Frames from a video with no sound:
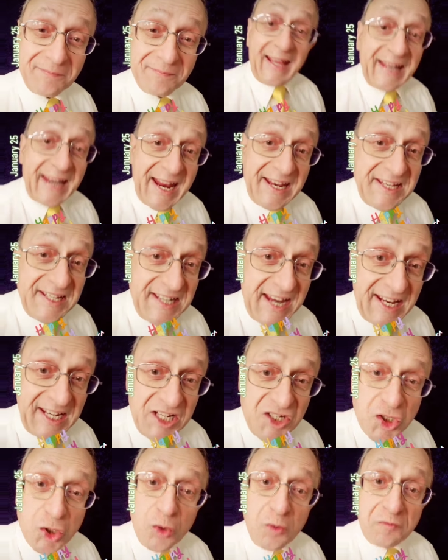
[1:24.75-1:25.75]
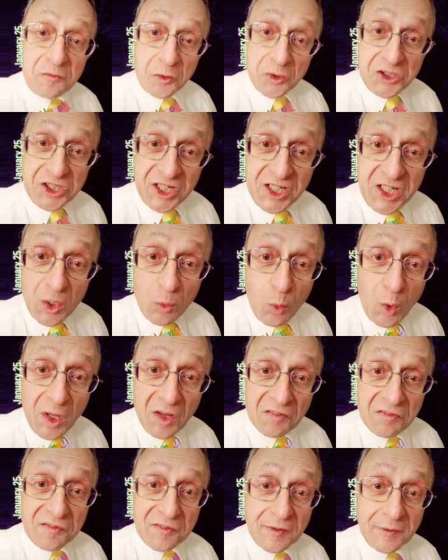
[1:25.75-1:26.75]
In 1882, Virginia
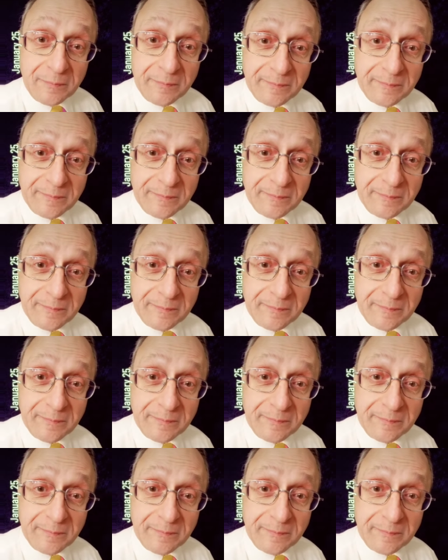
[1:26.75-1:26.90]
Woolf.